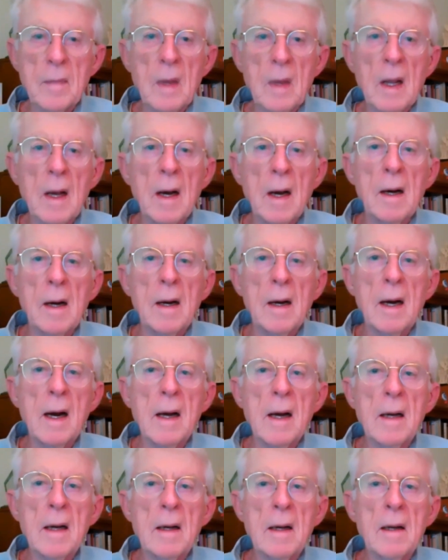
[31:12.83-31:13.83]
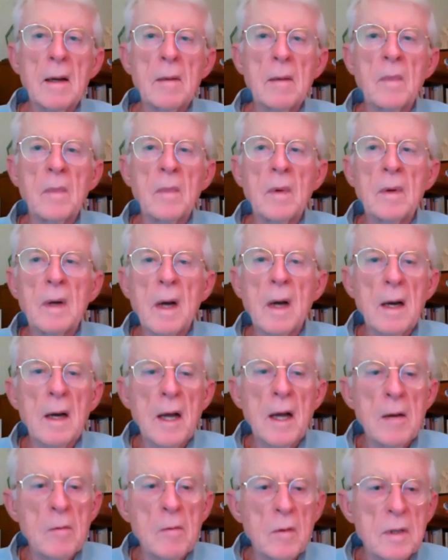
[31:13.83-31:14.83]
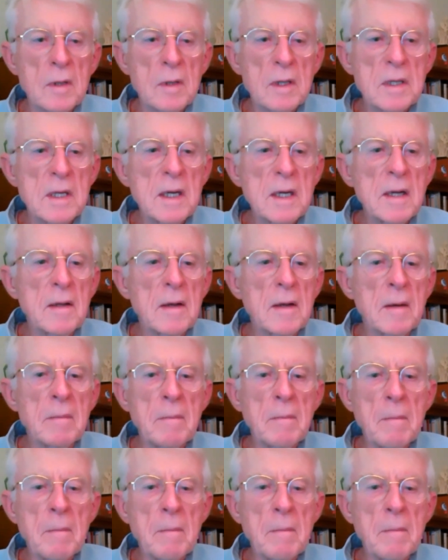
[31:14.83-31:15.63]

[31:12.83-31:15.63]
I am not able to see them.